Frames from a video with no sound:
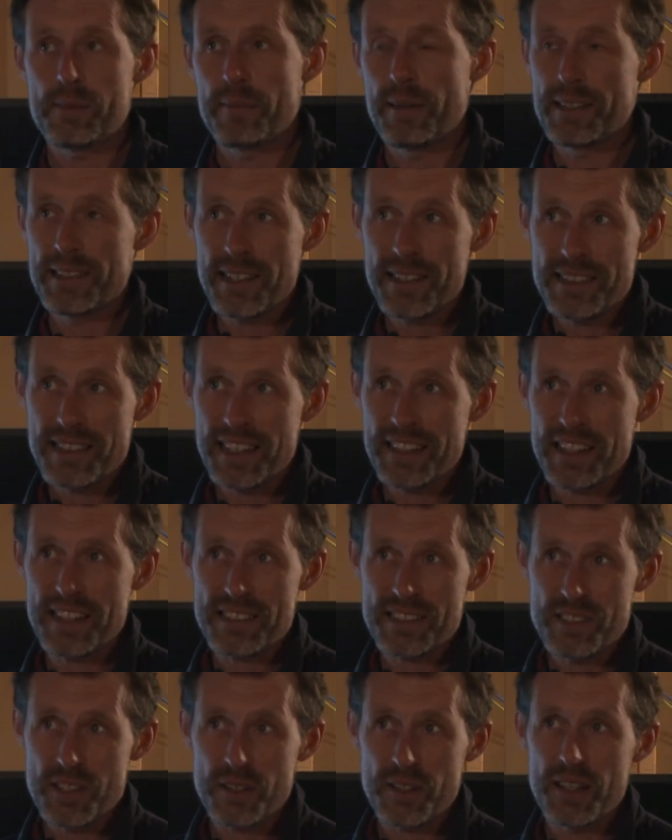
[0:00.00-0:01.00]
but it turns out that's
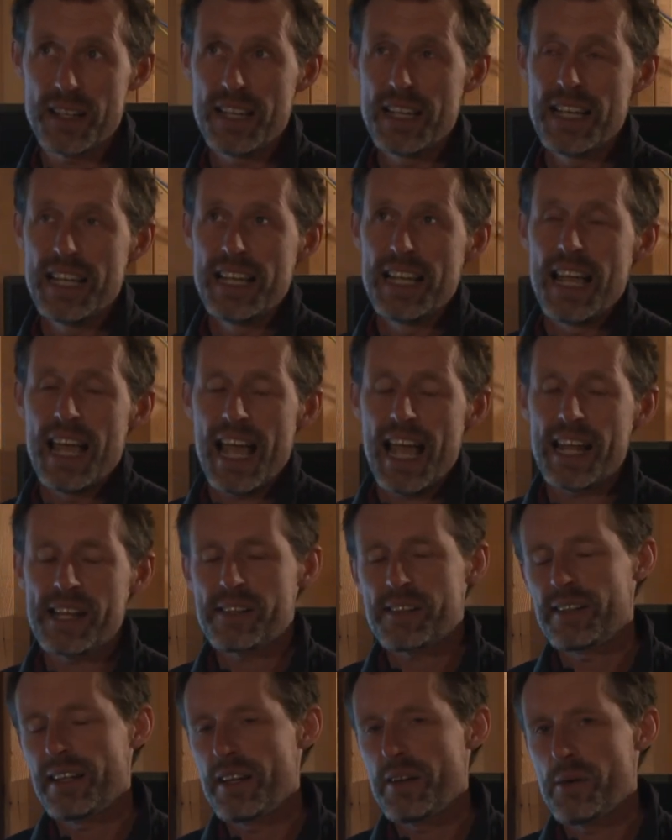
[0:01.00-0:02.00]
not
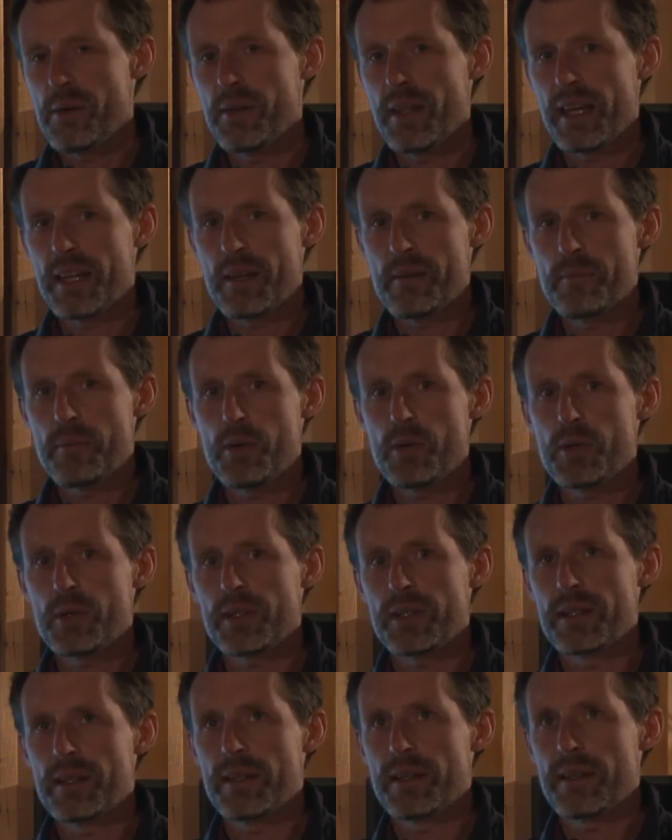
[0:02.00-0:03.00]
actually all that important.